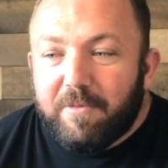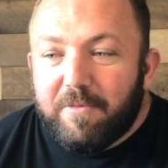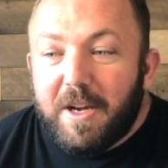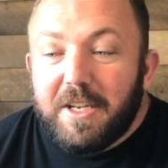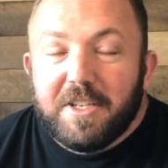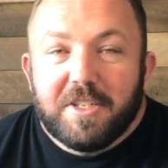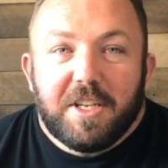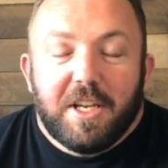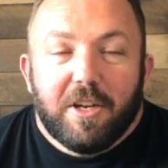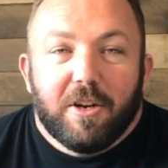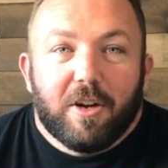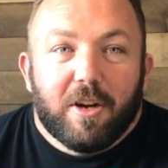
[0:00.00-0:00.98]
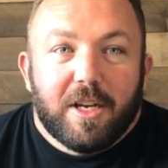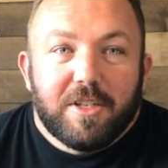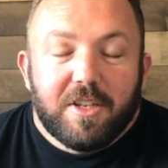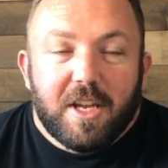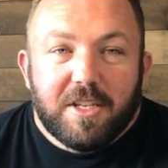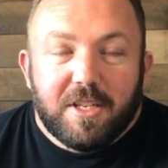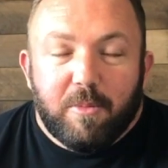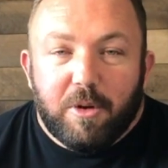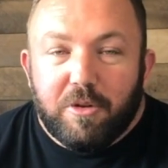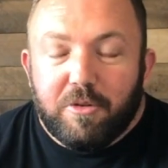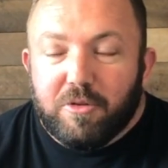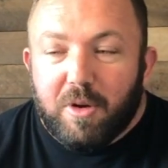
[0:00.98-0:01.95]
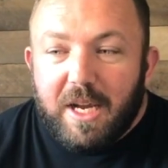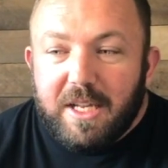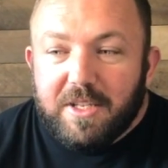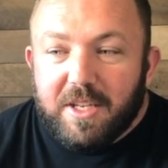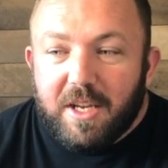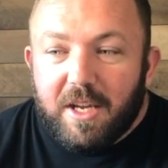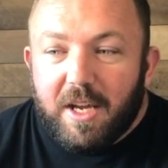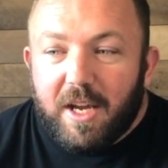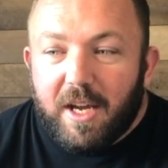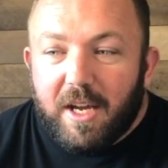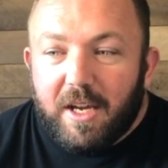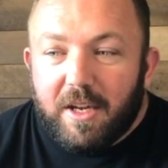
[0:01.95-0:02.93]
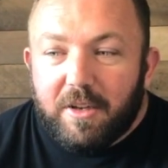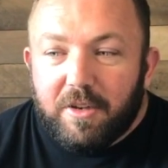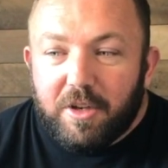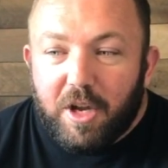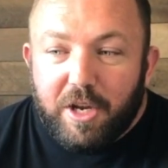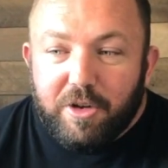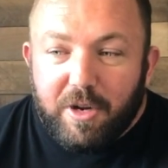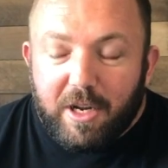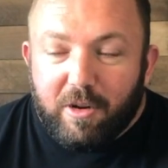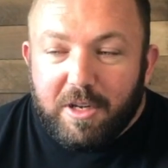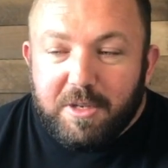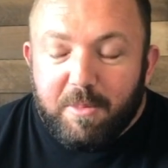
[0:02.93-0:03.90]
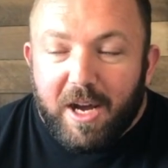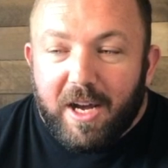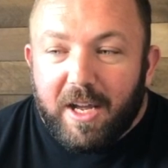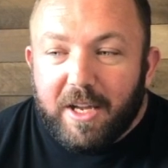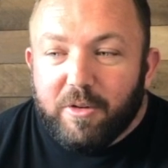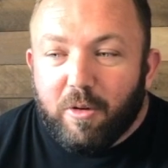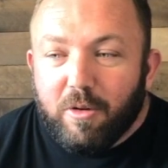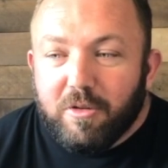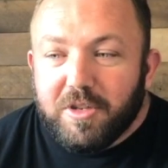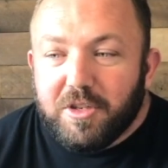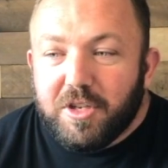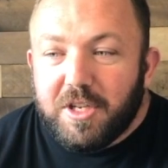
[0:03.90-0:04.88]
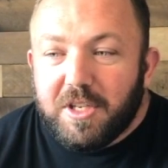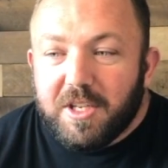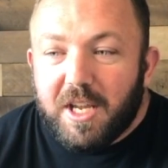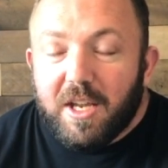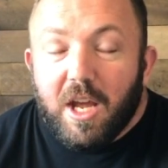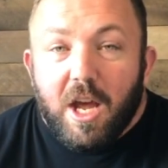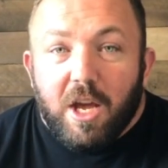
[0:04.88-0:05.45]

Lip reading: Fun to see her as someone who trains at, I train at Gracie Barra headquarters, and she's at